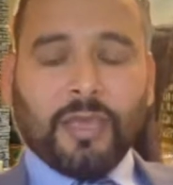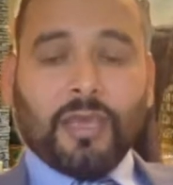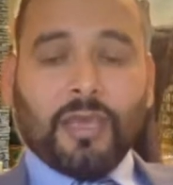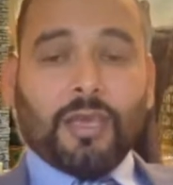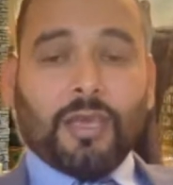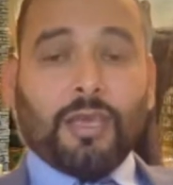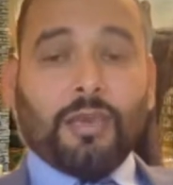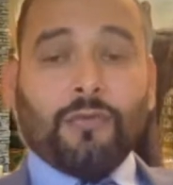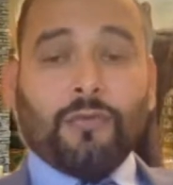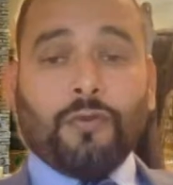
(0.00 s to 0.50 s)

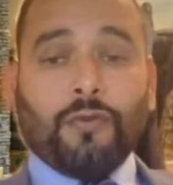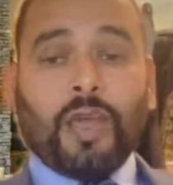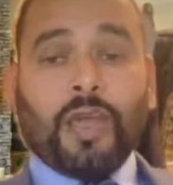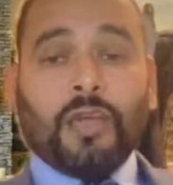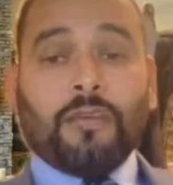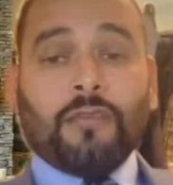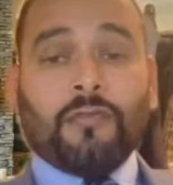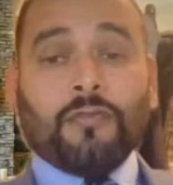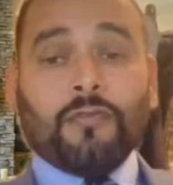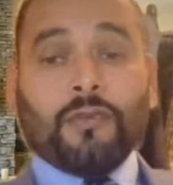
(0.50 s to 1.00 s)

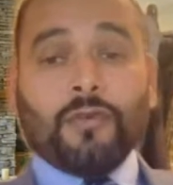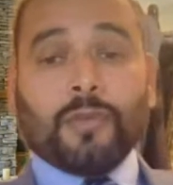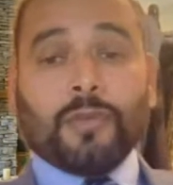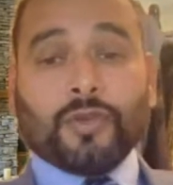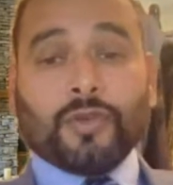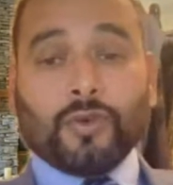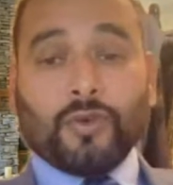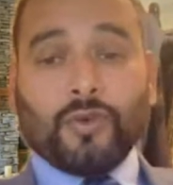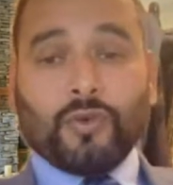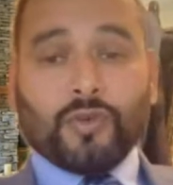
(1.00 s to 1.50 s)
If you will be
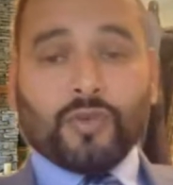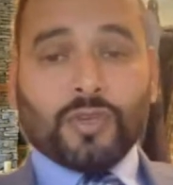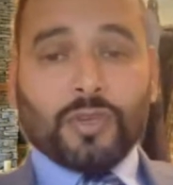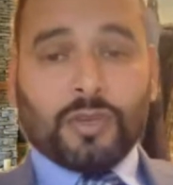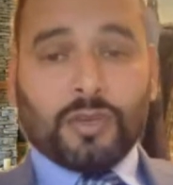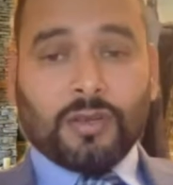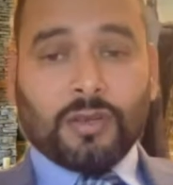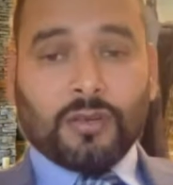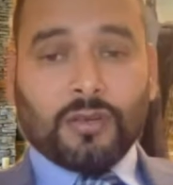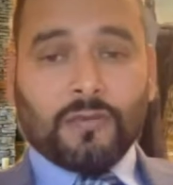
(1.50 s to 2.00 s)
tortured
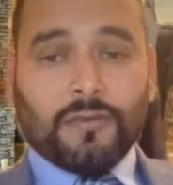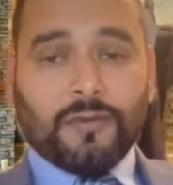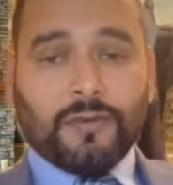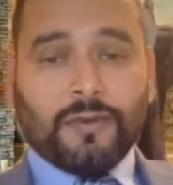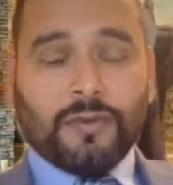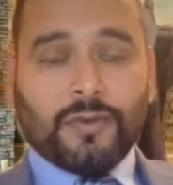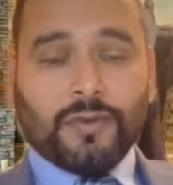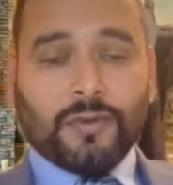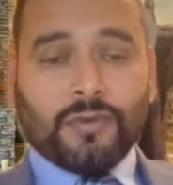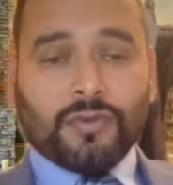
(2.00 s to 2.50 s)

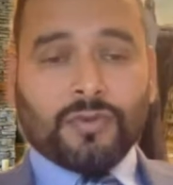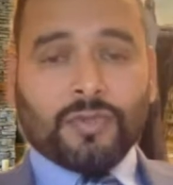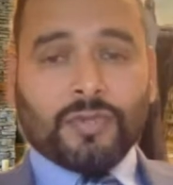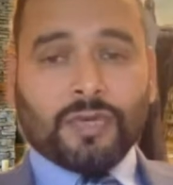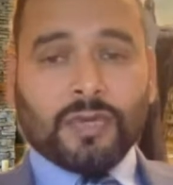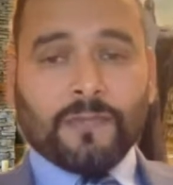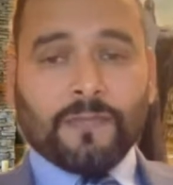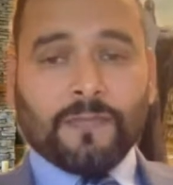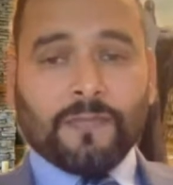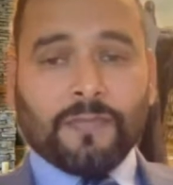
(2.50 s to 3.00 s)
unlawfully,
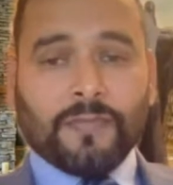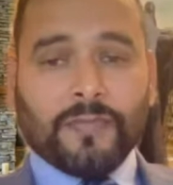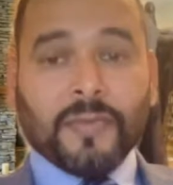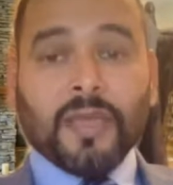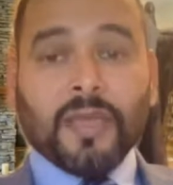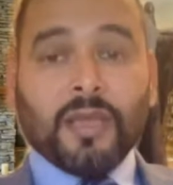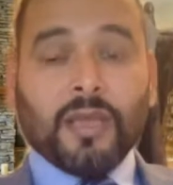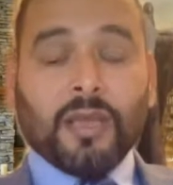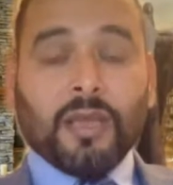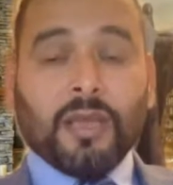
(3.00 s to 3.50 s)

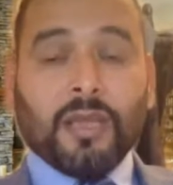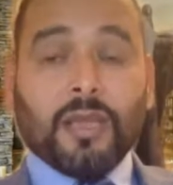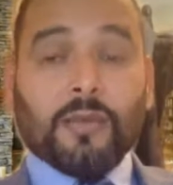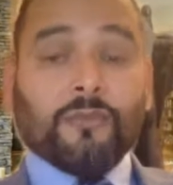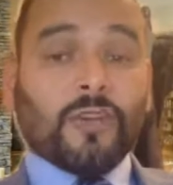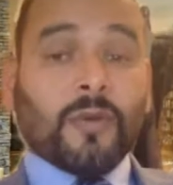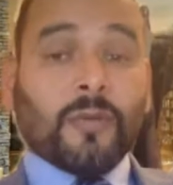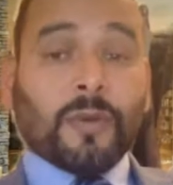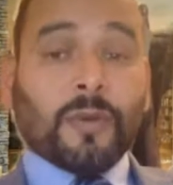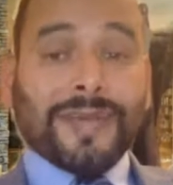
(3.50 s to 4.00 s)
if
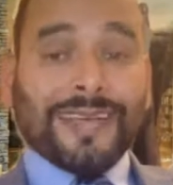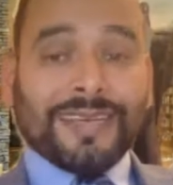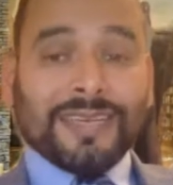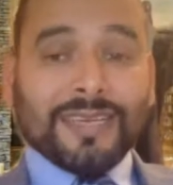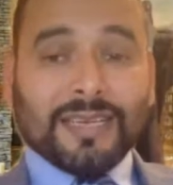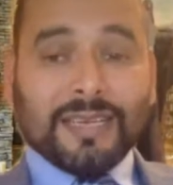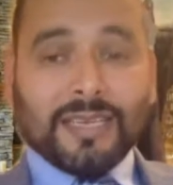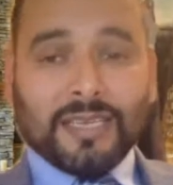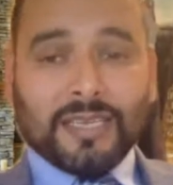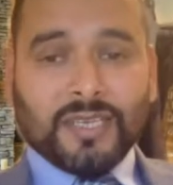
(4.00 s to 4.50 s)
you have a
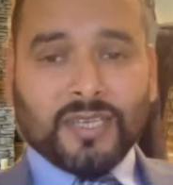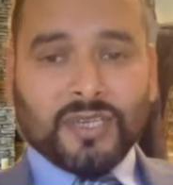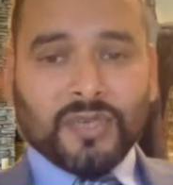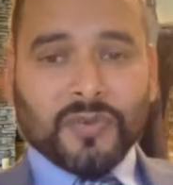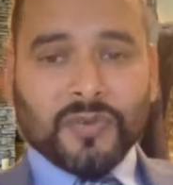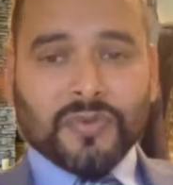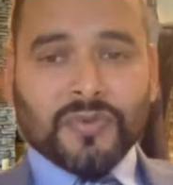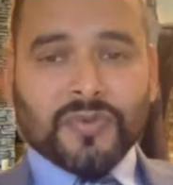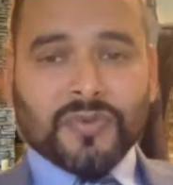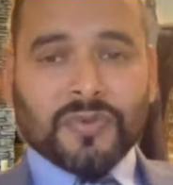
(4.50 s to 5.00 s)
medical
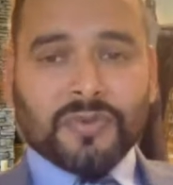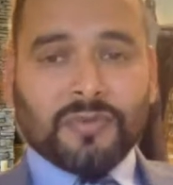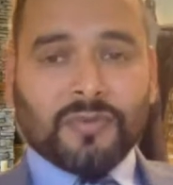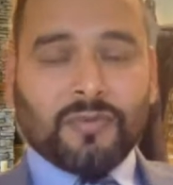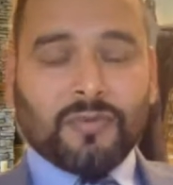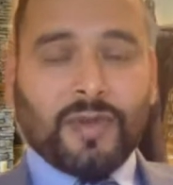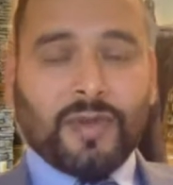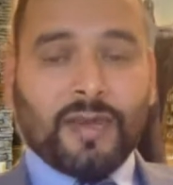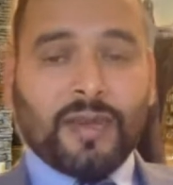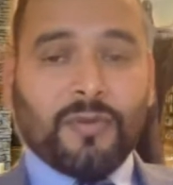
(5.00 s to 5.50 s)
issues
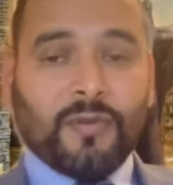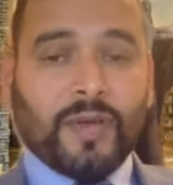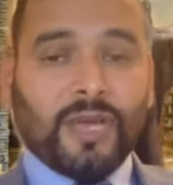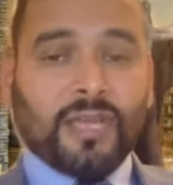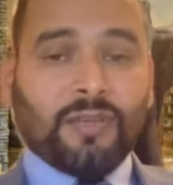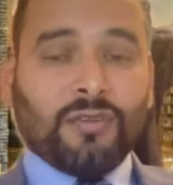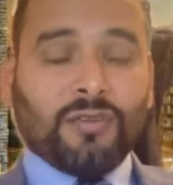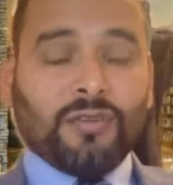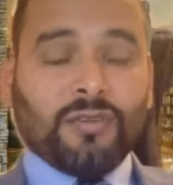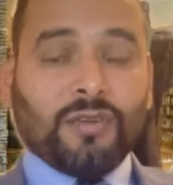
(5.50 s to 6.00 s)
where
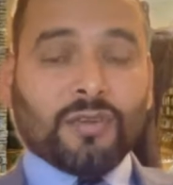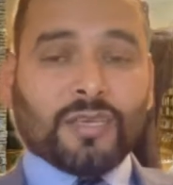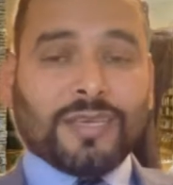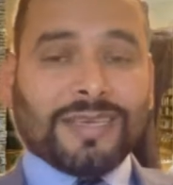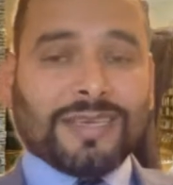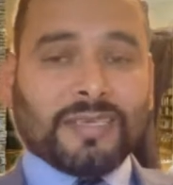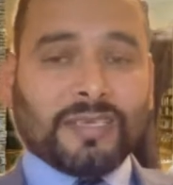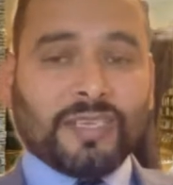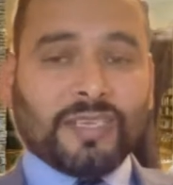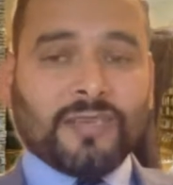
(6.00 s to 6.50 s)
you will not
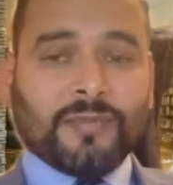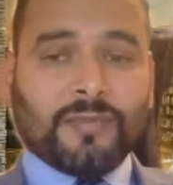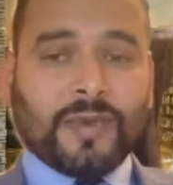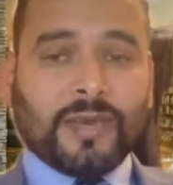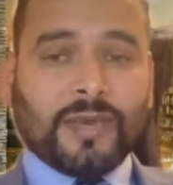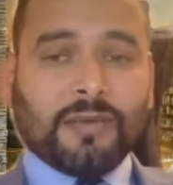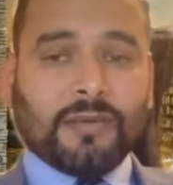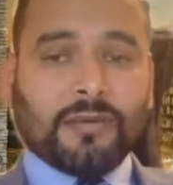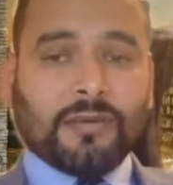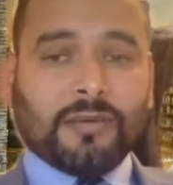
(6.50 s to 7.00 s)
get
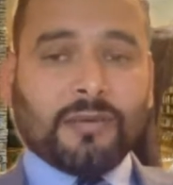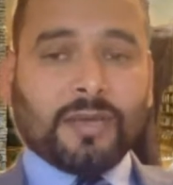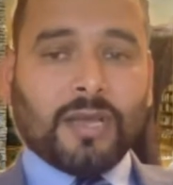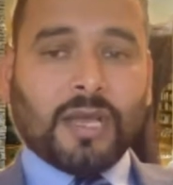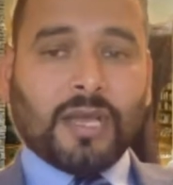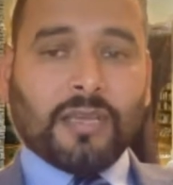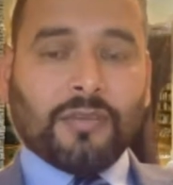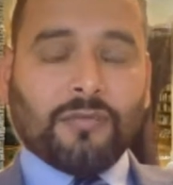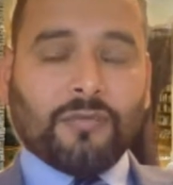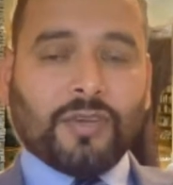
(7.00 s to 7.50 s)
treatment,
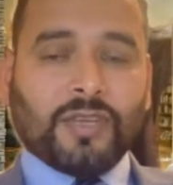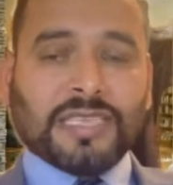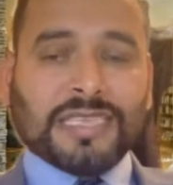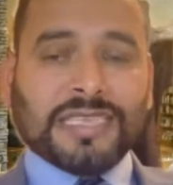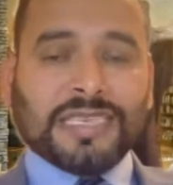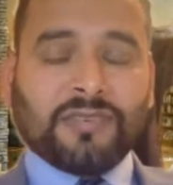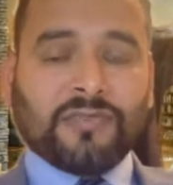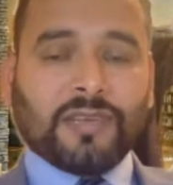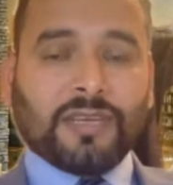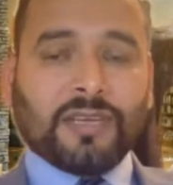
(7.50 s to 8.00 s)
if you have a
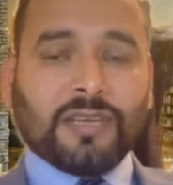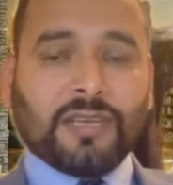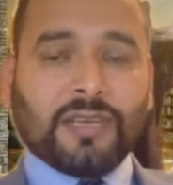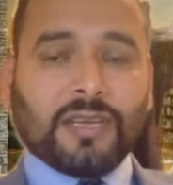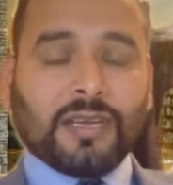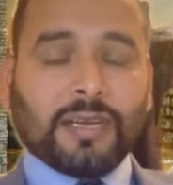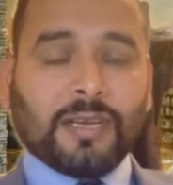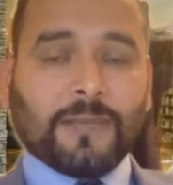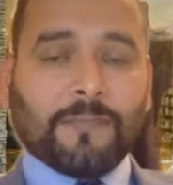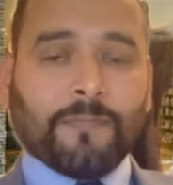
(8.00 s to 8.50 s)
severe
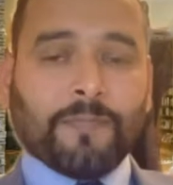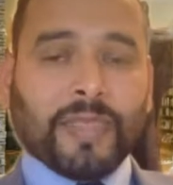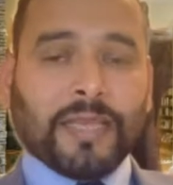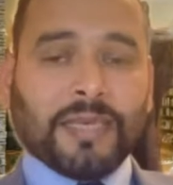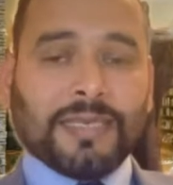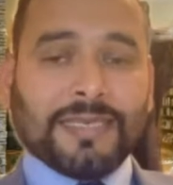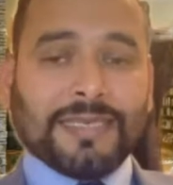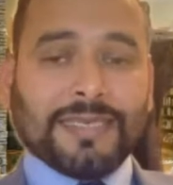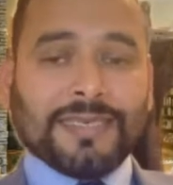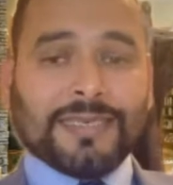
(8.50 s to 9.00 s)

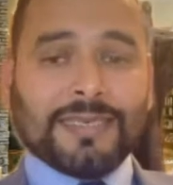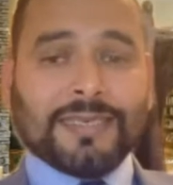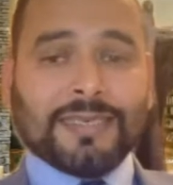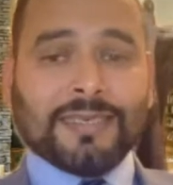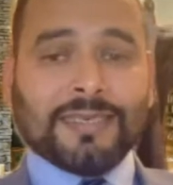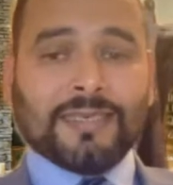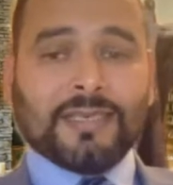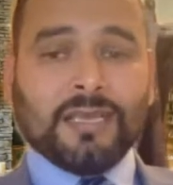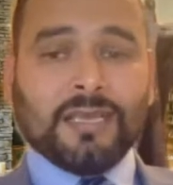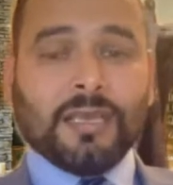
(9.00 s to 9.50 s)

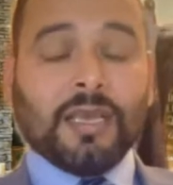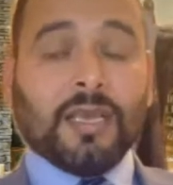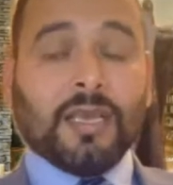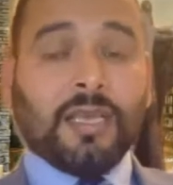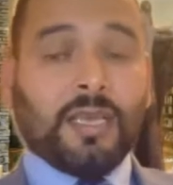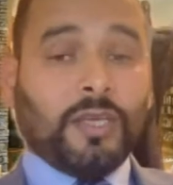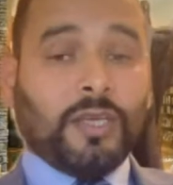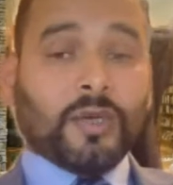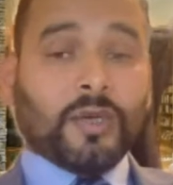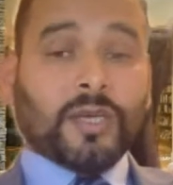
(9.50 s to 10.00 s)
disease,
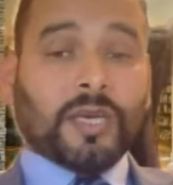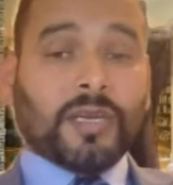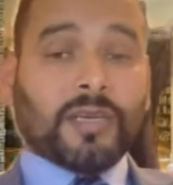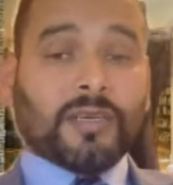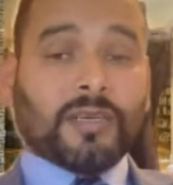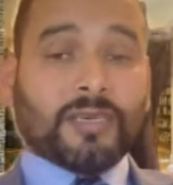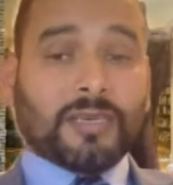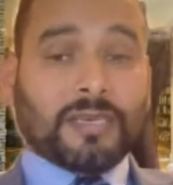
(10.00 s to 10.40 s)
you can